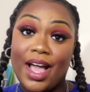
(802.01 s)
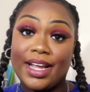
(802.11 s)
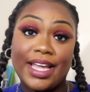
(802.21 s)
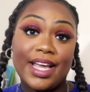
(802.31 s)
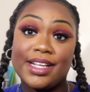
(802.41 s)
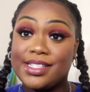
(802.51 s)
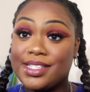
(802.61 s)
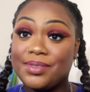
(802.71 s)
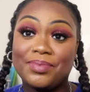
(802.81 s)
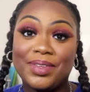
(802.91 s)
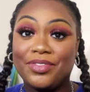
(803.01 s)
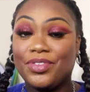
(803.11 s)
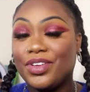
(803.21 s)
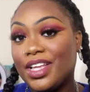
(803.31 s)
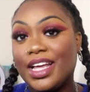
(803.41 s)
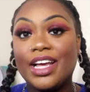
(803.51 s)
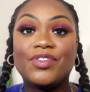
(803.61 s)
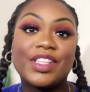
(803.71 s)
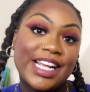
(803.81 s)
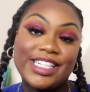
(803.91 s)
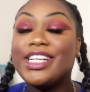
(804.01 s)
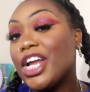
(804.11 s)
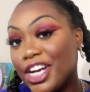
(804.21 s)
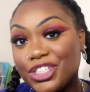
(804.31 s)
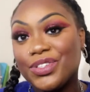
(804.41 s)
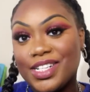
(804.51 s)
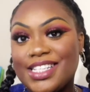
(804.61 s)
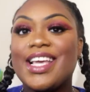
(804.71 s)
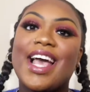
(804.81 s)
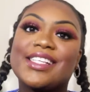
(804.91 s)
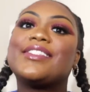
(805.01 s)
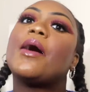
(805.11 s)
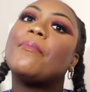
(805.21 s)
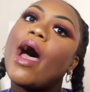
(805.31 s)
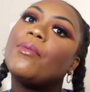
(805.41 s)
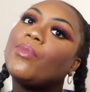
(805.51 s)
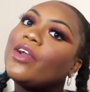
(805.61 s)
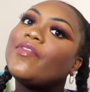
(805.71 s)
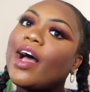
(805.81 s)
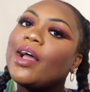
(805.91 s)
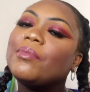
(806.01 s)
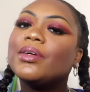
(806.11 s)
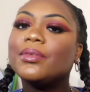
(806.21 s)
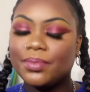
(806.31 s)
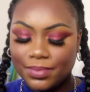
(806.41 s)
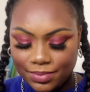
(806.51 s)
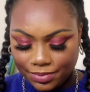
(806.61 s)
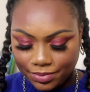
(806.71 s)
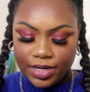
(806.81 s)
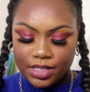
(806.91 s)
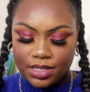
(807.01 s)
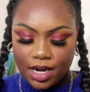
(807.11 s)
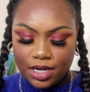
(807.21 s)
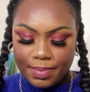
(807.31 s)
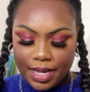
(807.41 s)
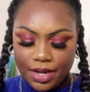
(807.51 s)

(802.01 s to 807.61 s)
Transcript: I guess for the 1800s, he has that bad boy vibe. I want to talk